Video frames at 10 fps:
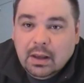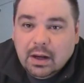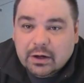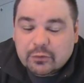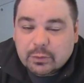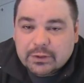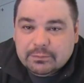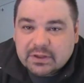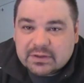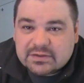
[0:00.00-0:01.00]
Alright everybody,
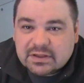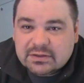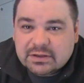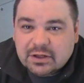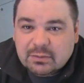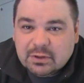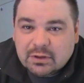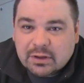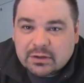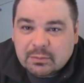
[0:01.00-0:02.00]
like I said, today I'll be
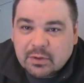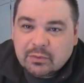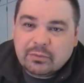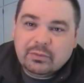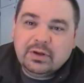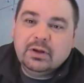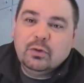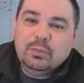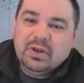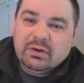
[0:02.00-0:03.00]
looking at the Month 3
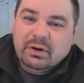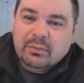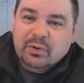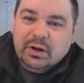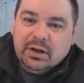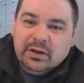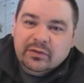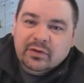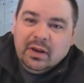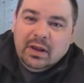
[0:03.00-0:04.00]
OP Grand
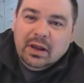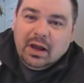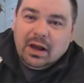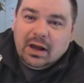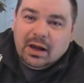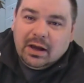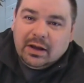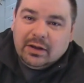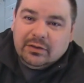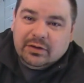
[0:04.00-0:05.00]
Prize,
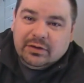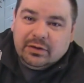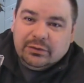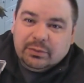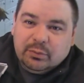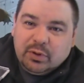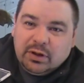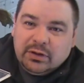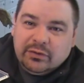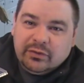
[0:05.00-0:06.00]
the Adult
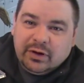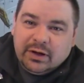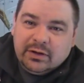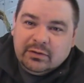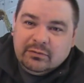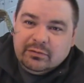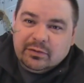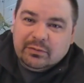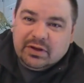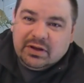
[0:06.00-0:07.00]
Bronze Dragon
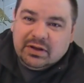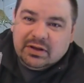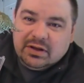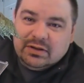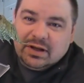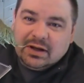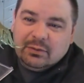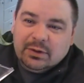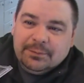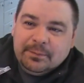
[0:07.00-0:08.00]
from D&D Attack
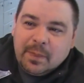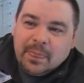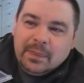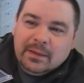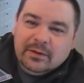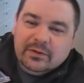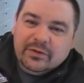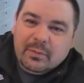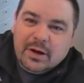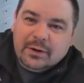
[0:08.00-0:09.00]
Wing. Here's
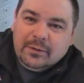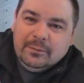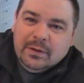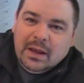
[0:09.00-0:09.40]
the model.